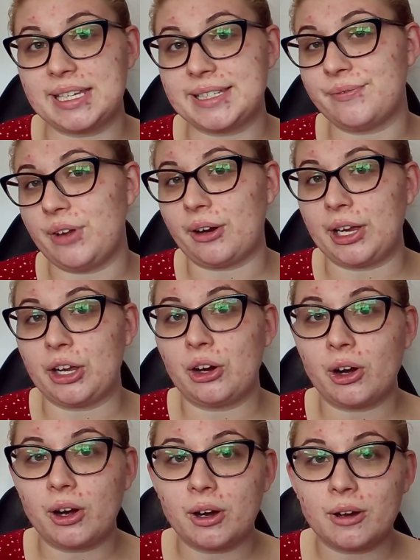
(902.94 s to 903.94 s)
is very
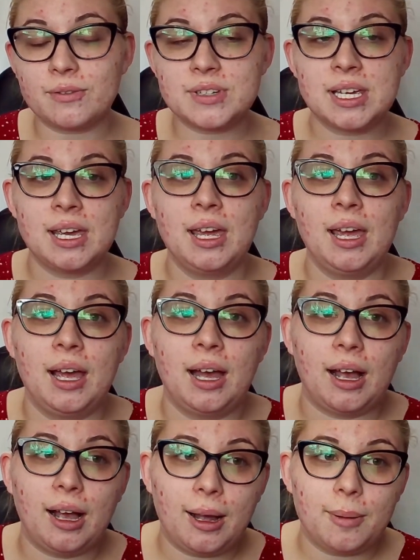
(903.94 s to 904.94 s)
curved,
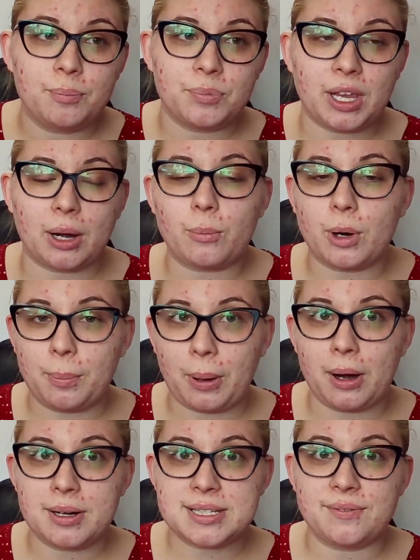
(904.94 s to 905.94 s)
there were
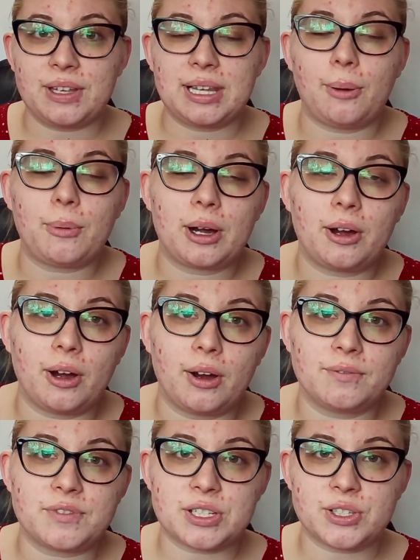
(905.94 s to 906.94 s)
parts of it that were
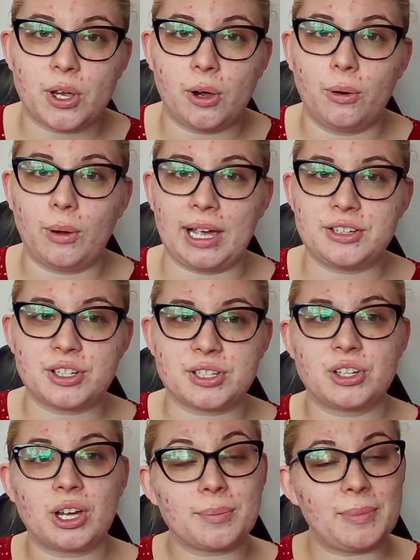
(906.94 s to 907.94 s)
curved, so I
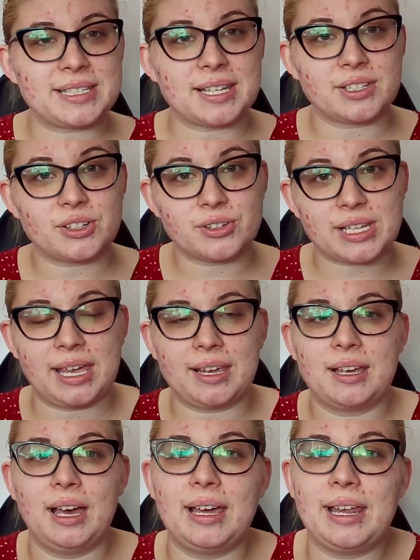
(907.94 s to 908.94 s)
just took my scissors
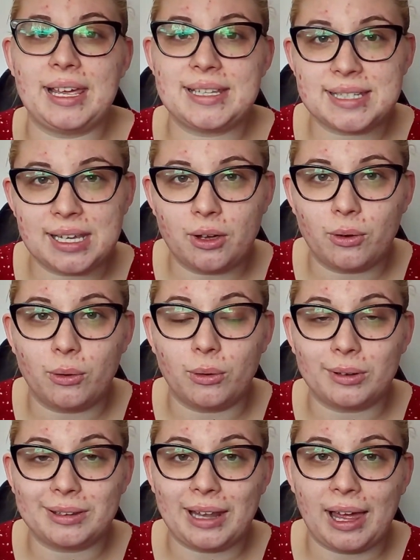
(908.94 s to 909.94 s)
and cut a
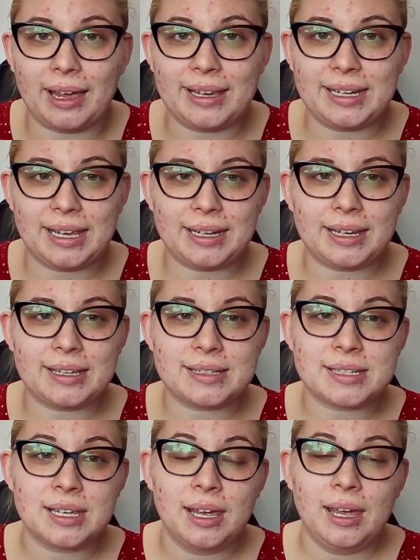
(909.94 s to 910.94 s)
single line in
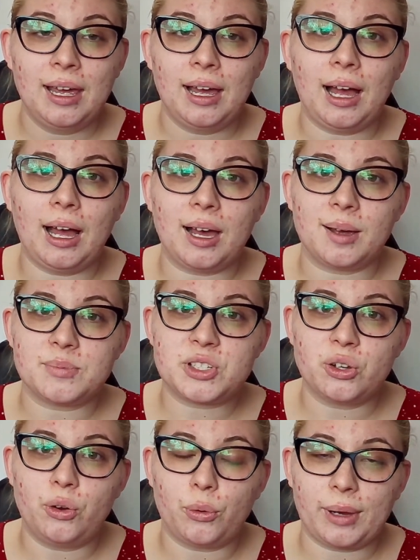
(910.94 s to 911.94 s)
it
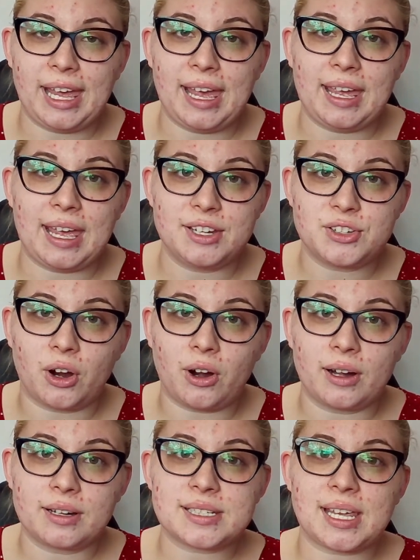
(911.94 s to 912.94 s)
to create a
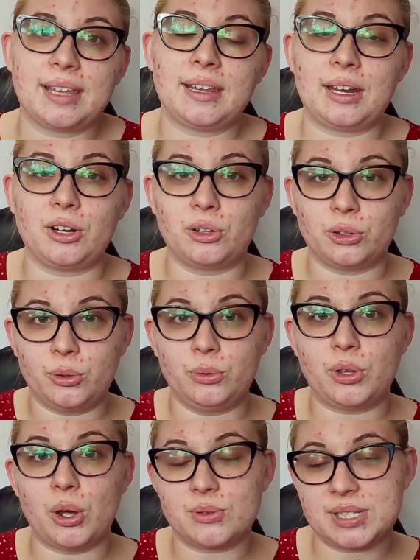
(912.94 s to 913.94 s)
dart, and then
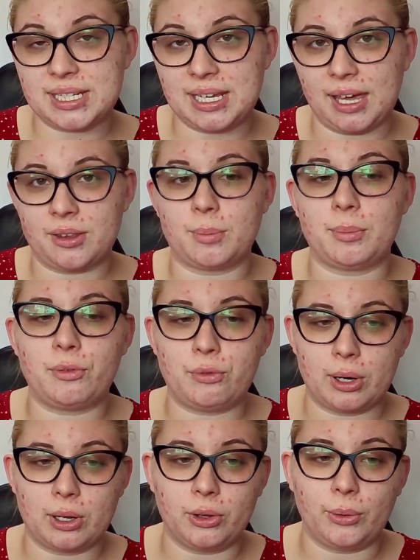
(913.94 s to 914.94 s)
glued those together
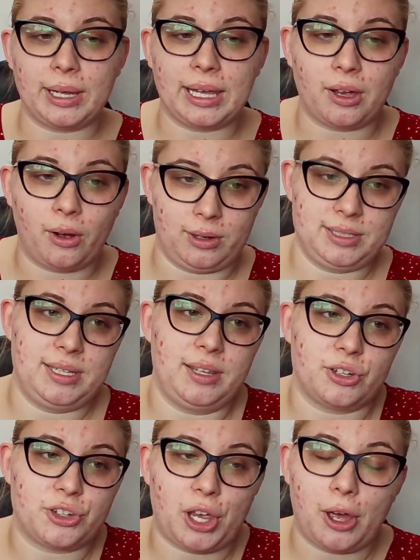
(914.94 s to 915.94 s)
before gluing it onto
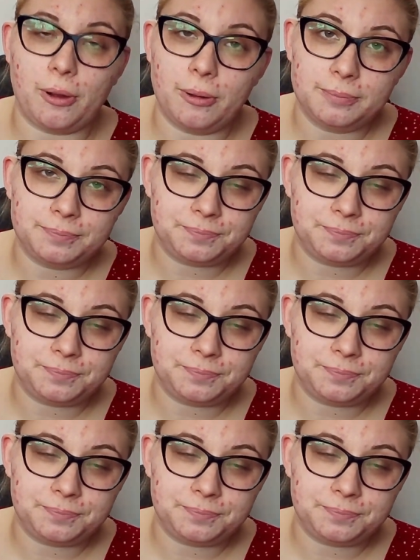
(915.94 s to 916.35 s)
the shell.